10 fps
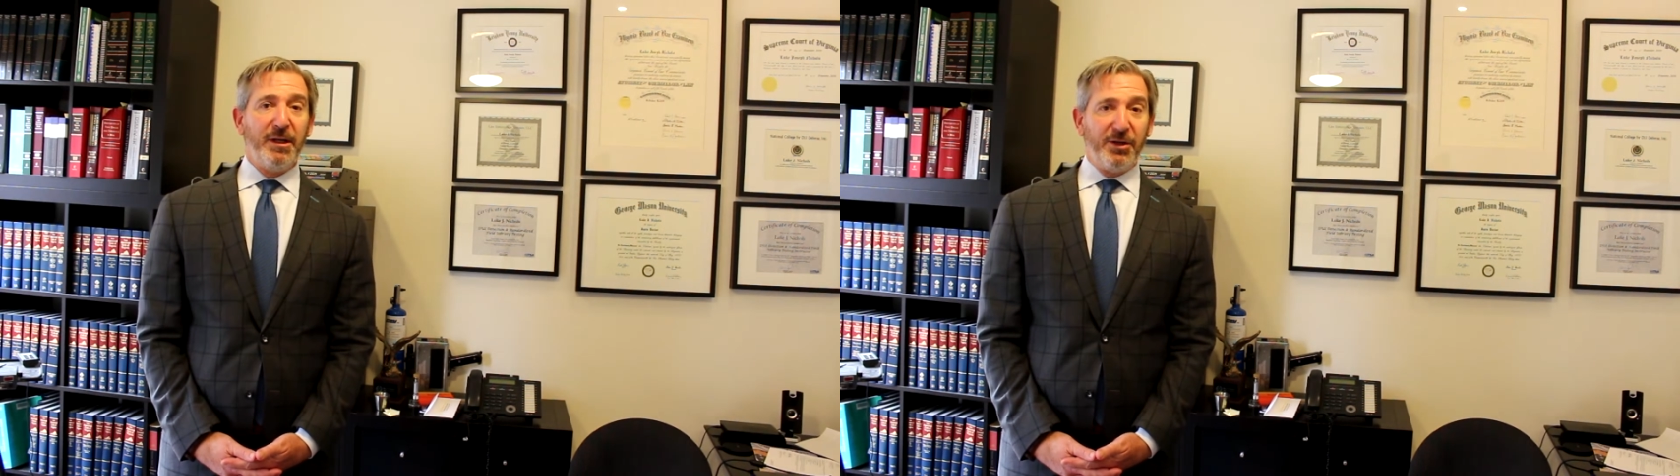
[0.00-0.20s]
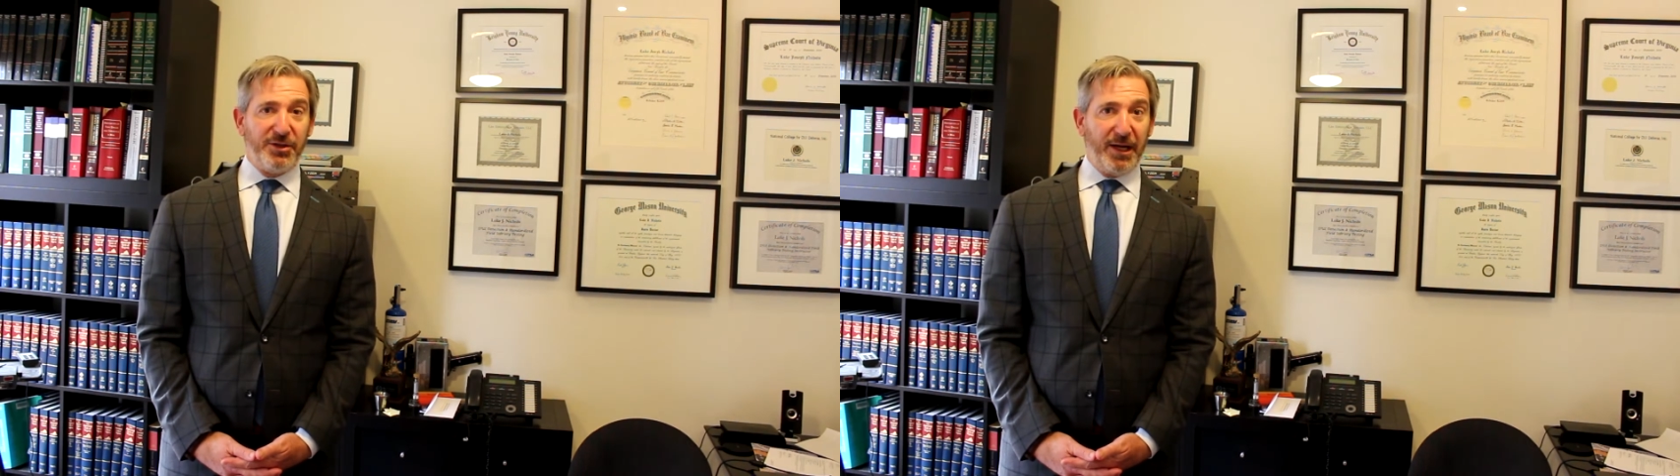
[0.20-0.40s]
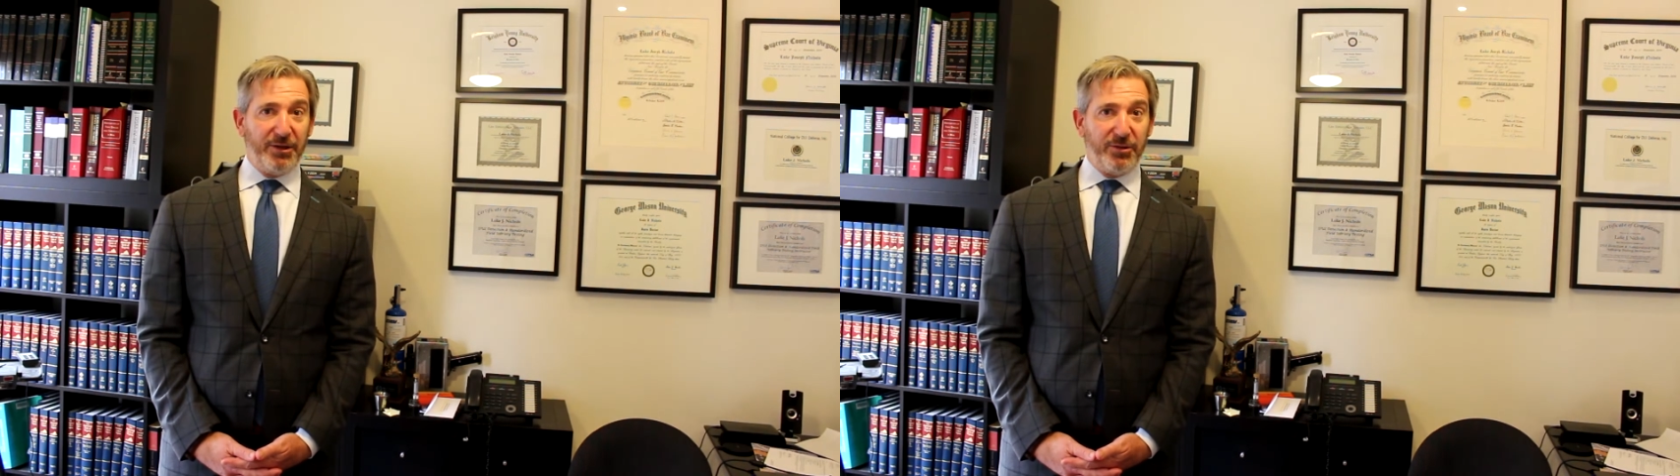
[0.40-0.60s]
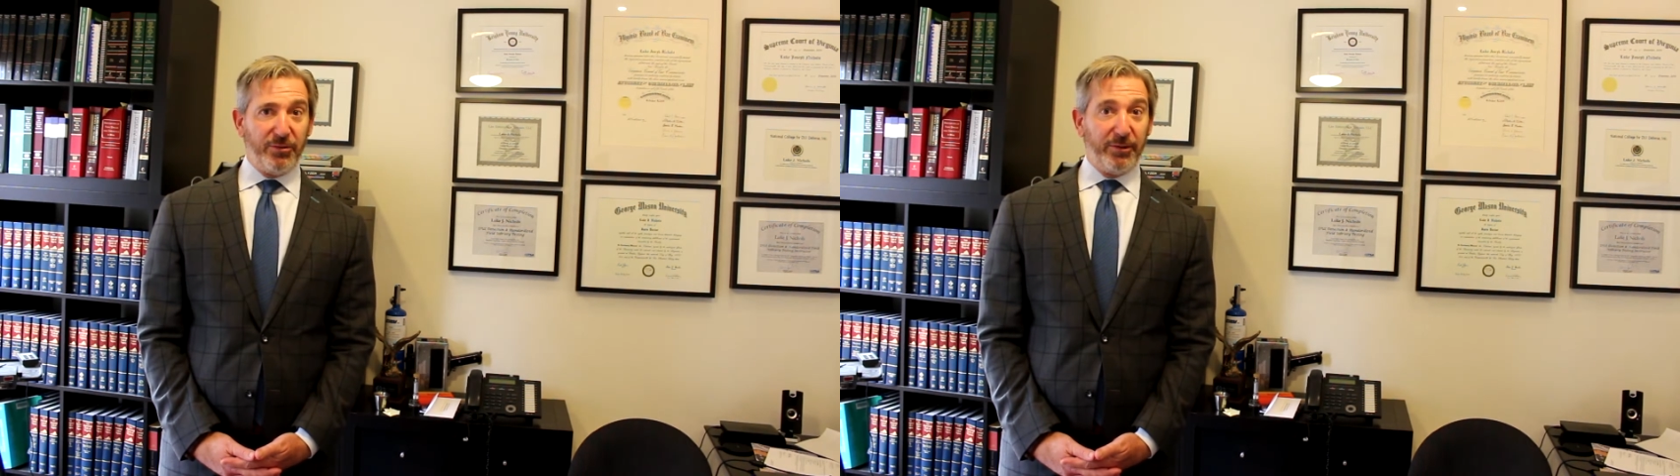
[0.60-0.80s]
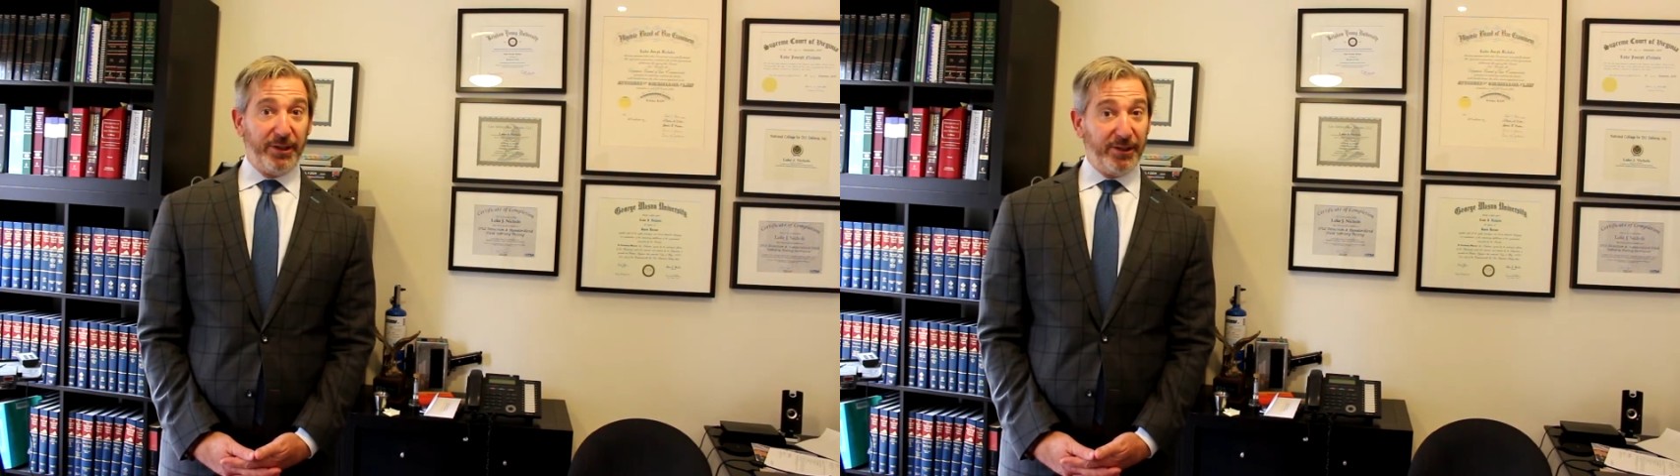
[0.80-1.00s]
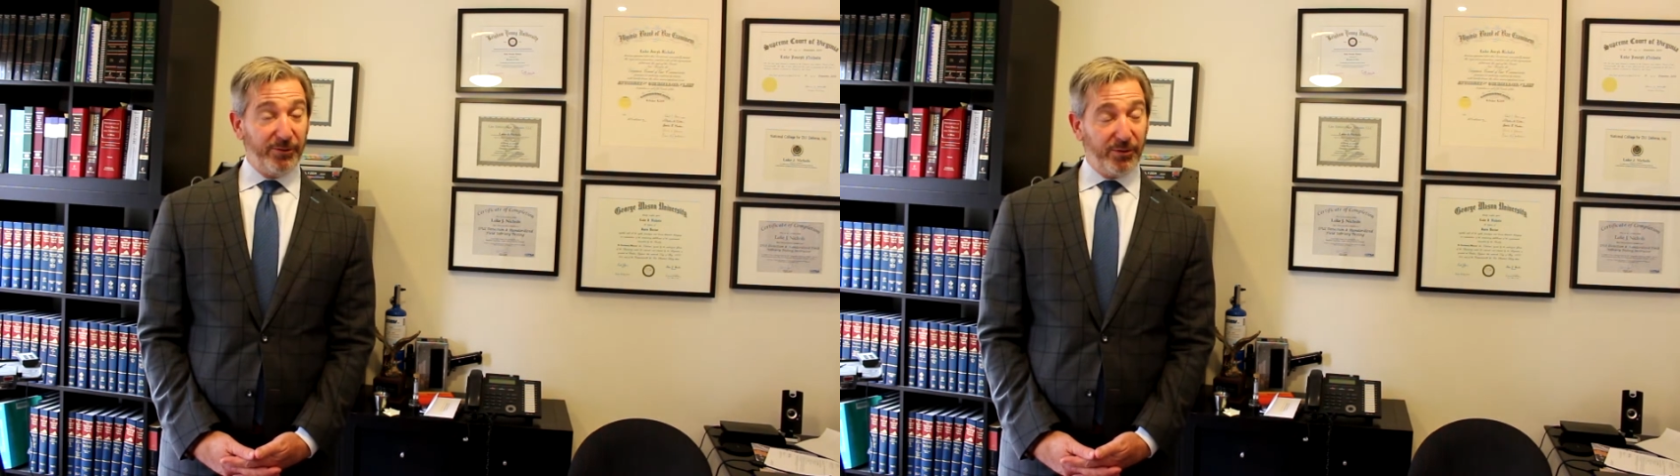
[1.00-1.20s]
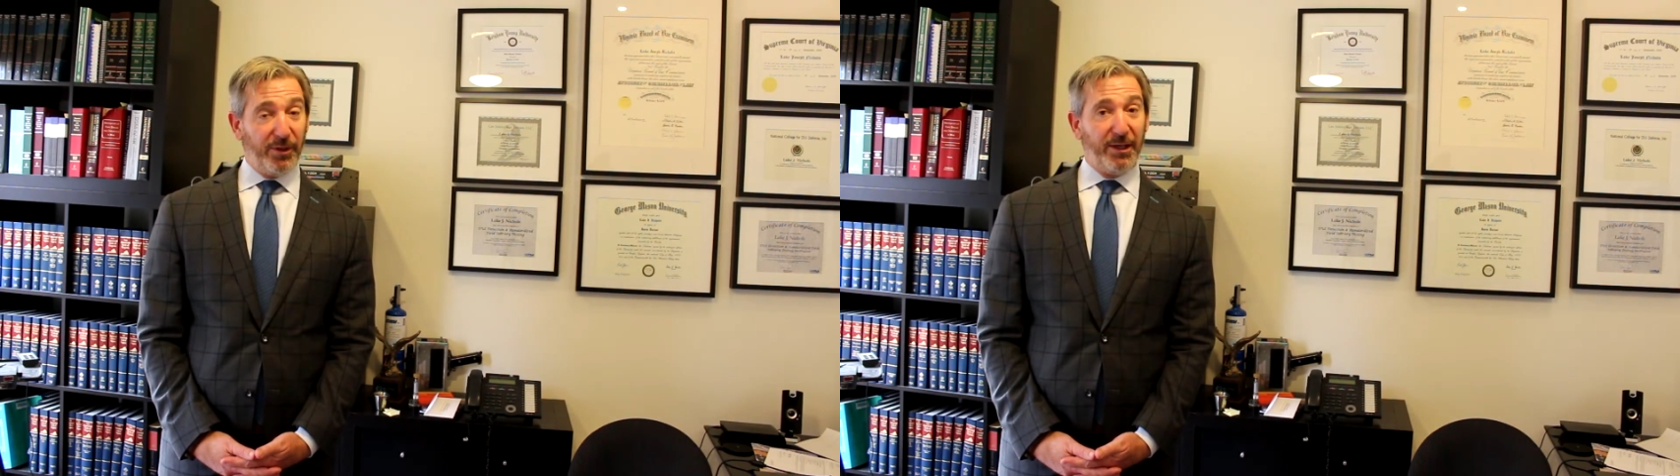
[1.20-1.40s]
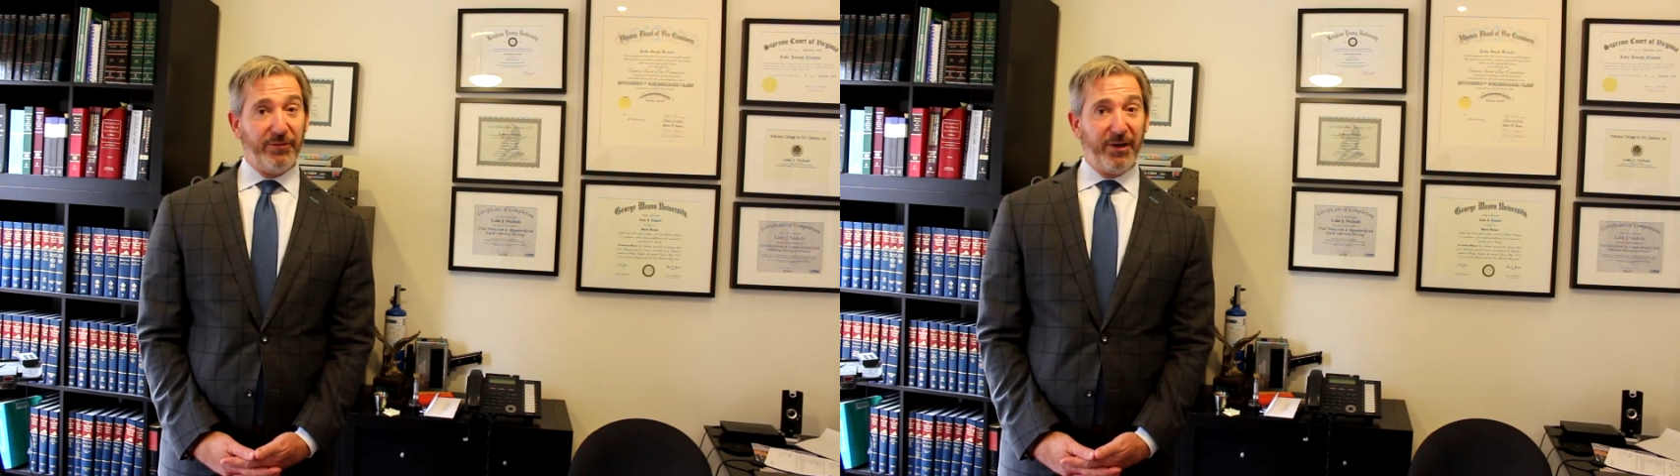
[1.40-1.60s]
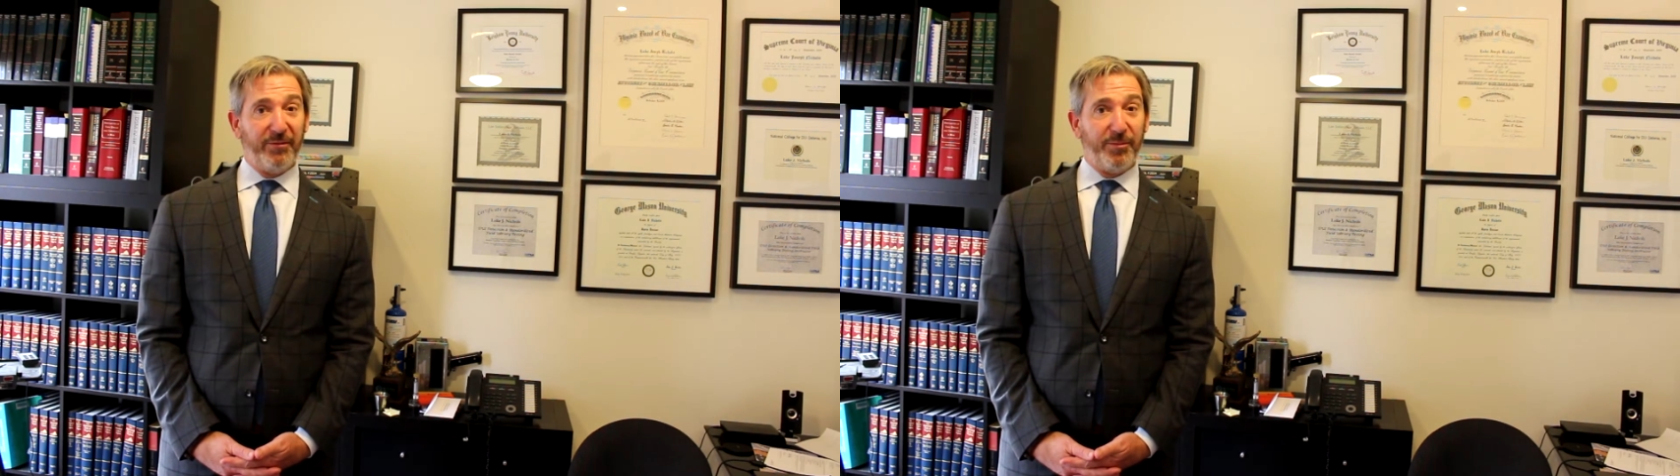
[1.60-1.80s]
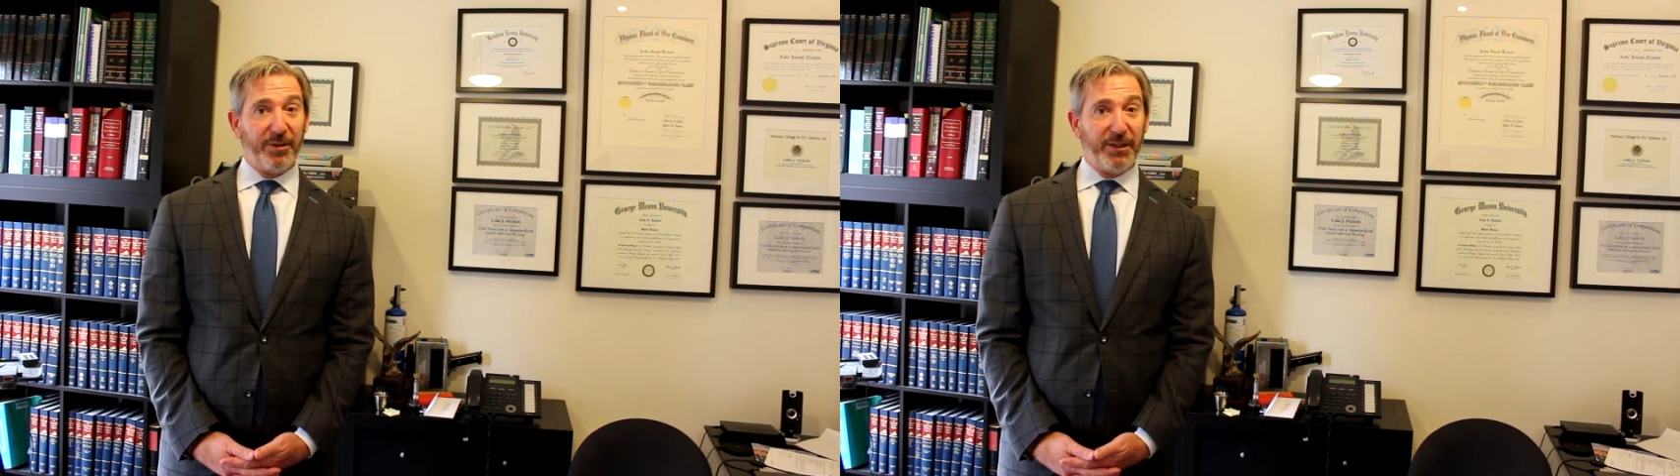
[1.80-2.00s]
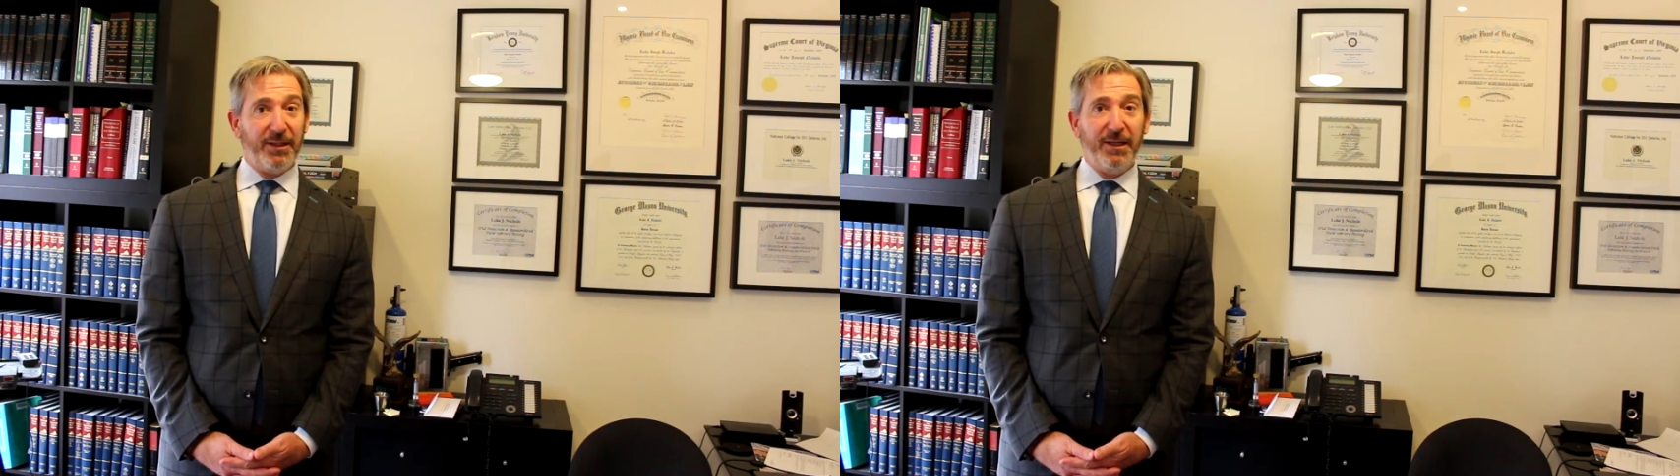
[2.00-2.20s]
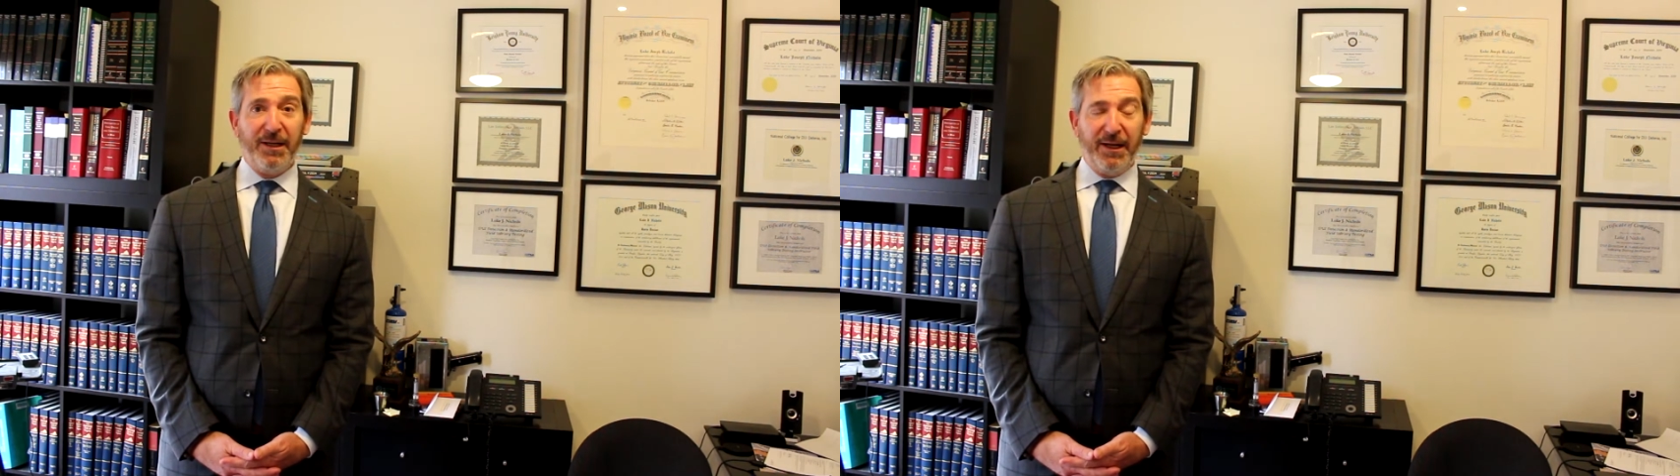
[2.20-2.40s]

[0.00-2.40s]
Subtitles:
statutorily required for everybody,